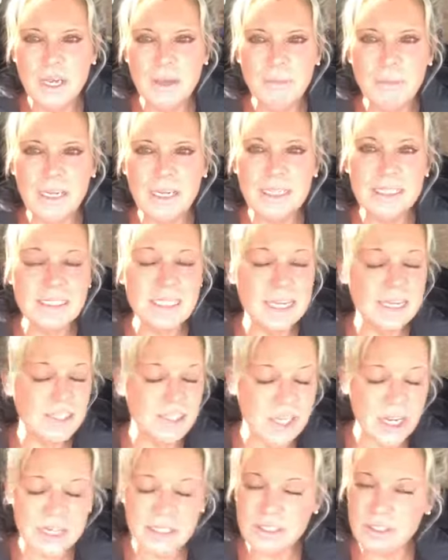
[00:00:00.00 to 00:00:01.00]
because they
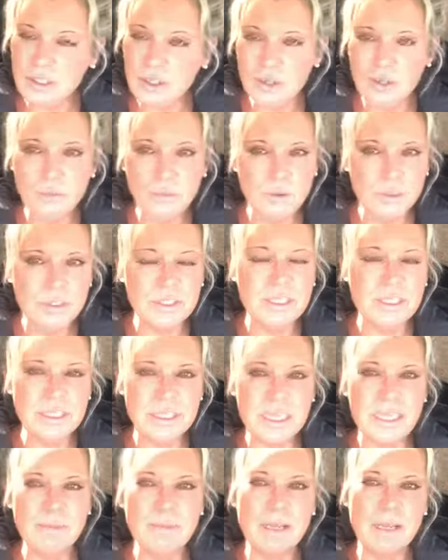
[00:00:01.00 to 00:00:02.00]
just don't want to
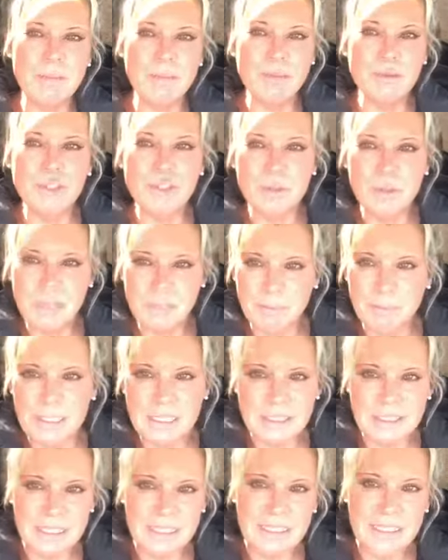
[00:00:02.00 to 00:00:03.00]
see people doing
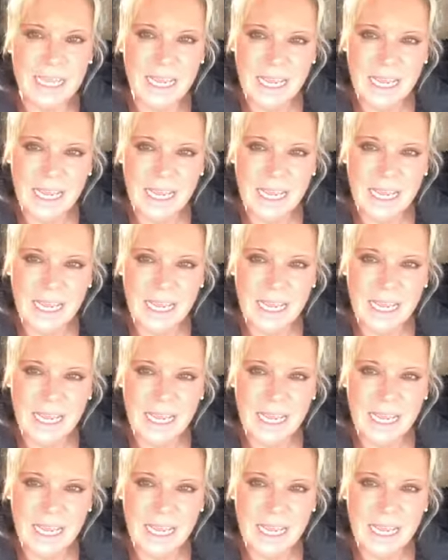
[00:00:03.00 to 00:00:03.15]
business,